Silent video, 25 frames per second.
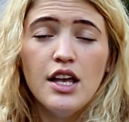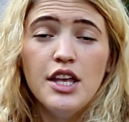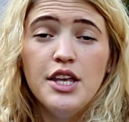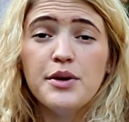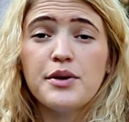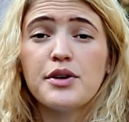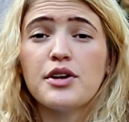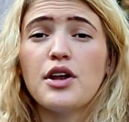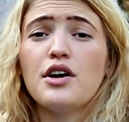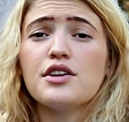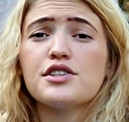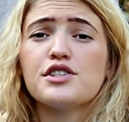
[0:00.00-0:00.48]

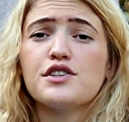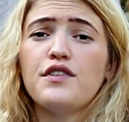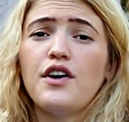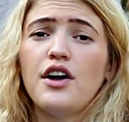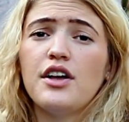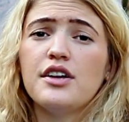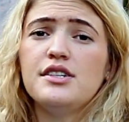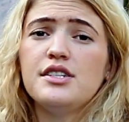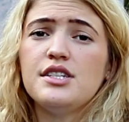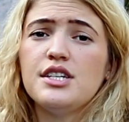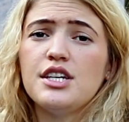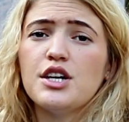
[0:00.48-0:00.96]
You can also
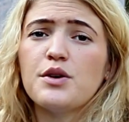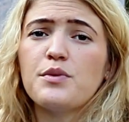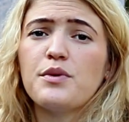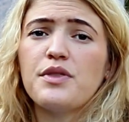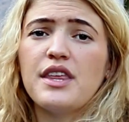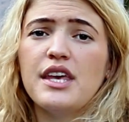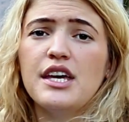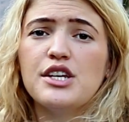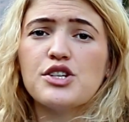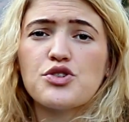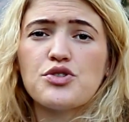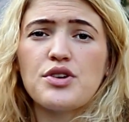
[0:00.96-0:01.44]
volunteer
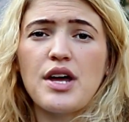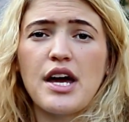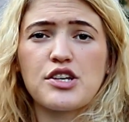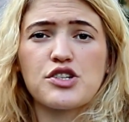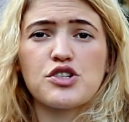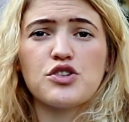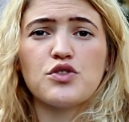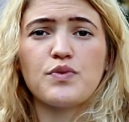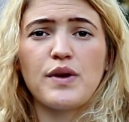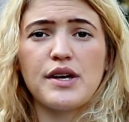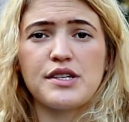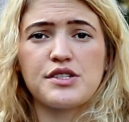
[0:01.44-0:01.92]
with the
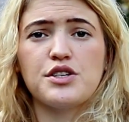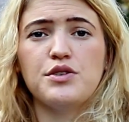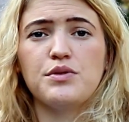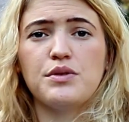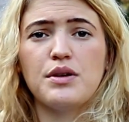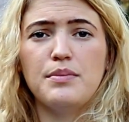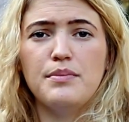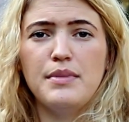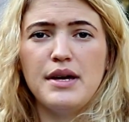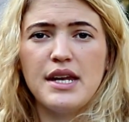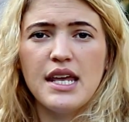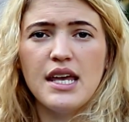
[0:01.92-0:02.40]
International Rescue
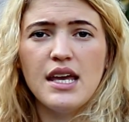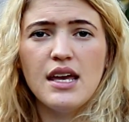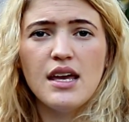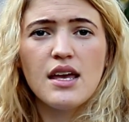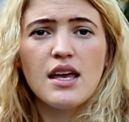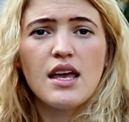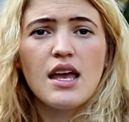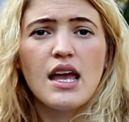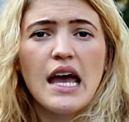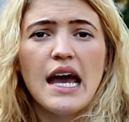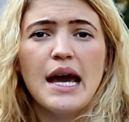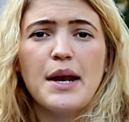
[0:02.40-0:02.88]
Committee
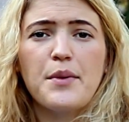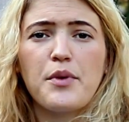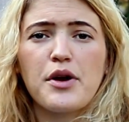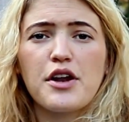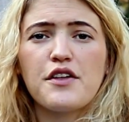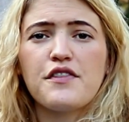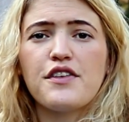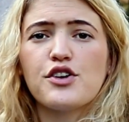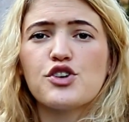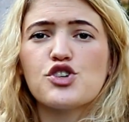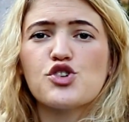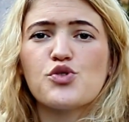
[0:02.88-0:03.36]
in
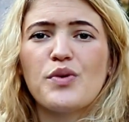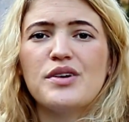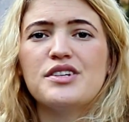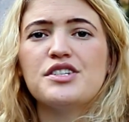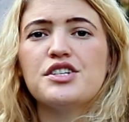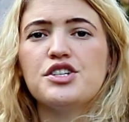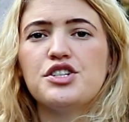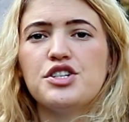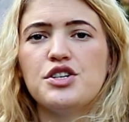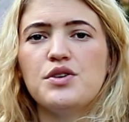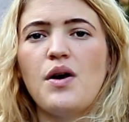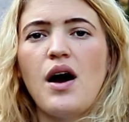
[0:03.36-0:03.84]
one of their
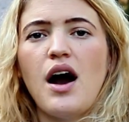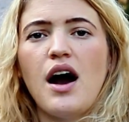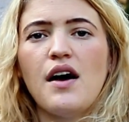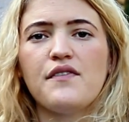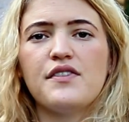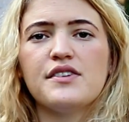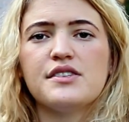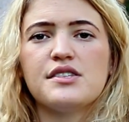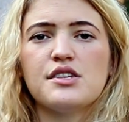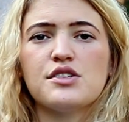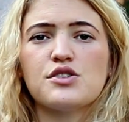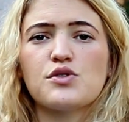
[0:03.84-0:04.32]
22
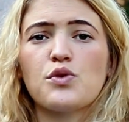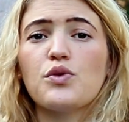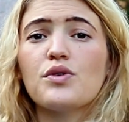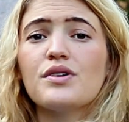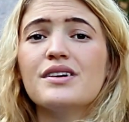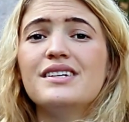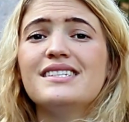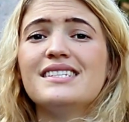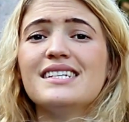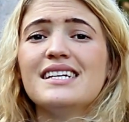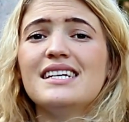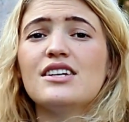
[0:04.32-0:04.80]
offices
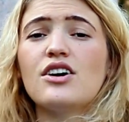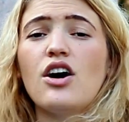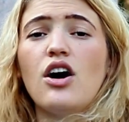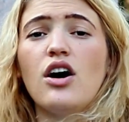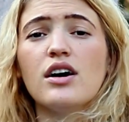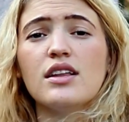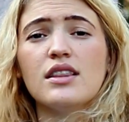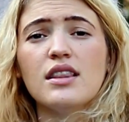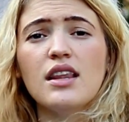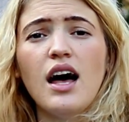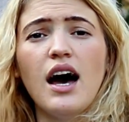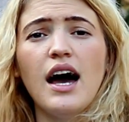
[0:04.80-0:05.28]
or indeed
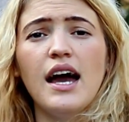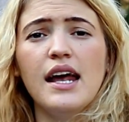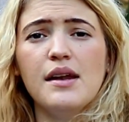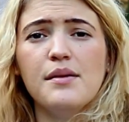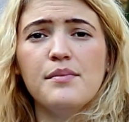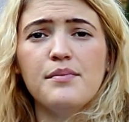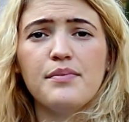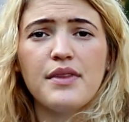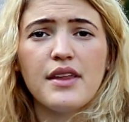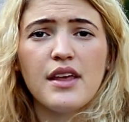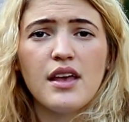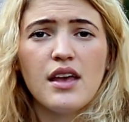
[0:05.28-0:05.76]

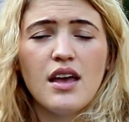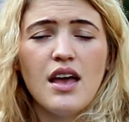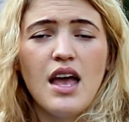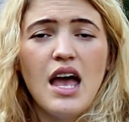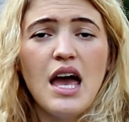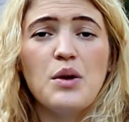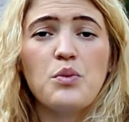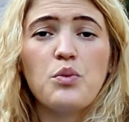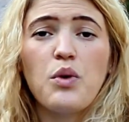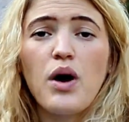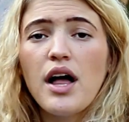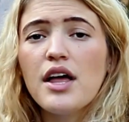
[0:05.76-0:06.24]
online.
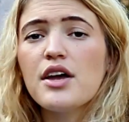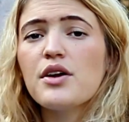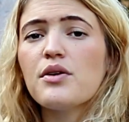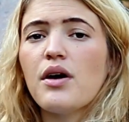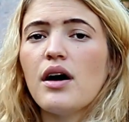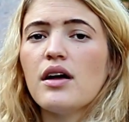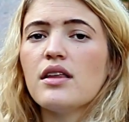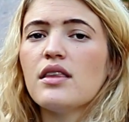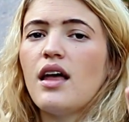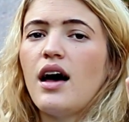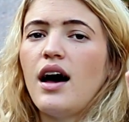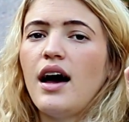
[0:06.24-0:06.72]
And while you're
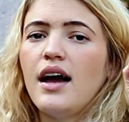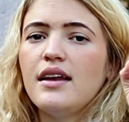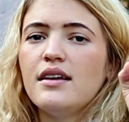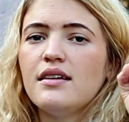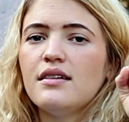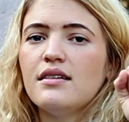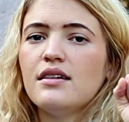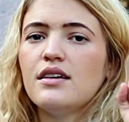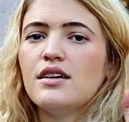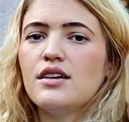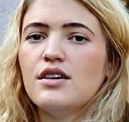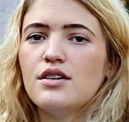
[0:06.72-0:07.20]

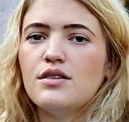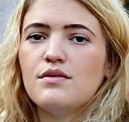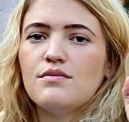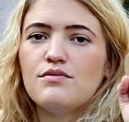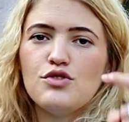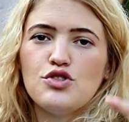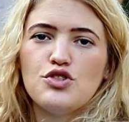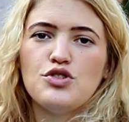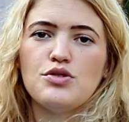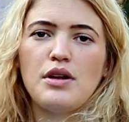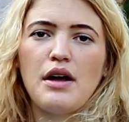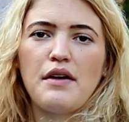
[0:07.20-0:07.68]
online,
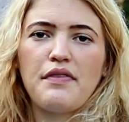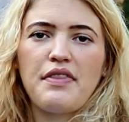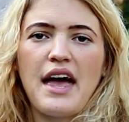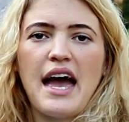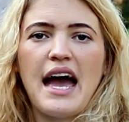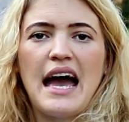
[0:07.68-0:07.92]
Shoot out the